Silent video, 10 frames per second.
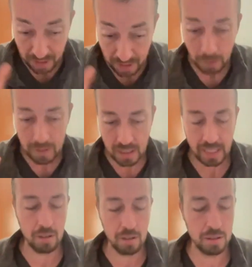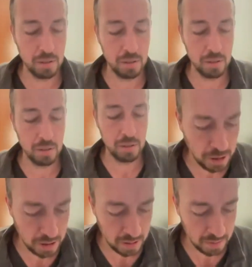founding characters of our
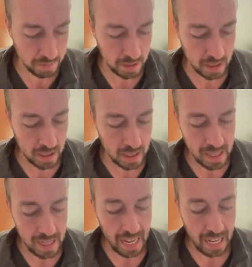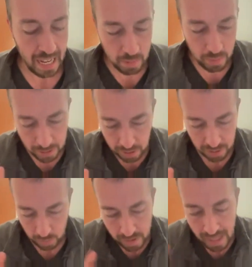nation, and then we
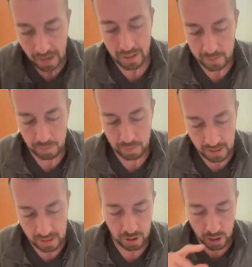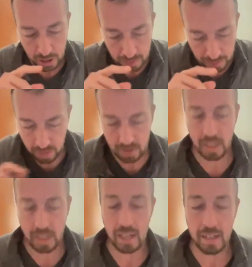just, without explanation,
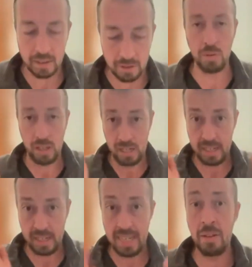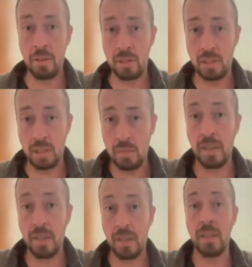convert that into, now there is a
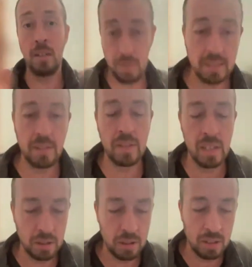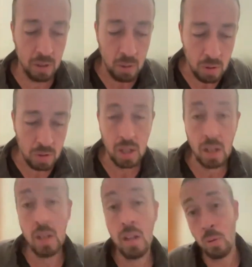command that applies to the nation as a
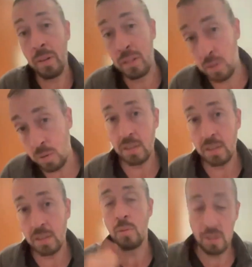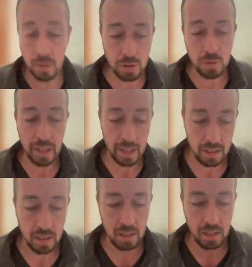whole, where we do this or we don't do
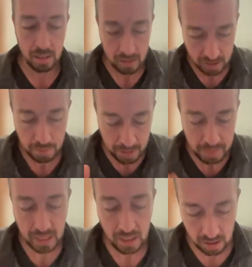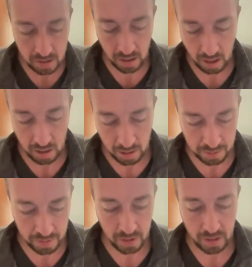that, simply because
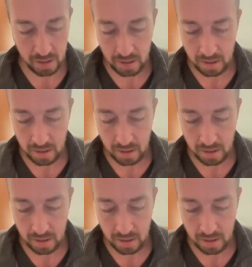of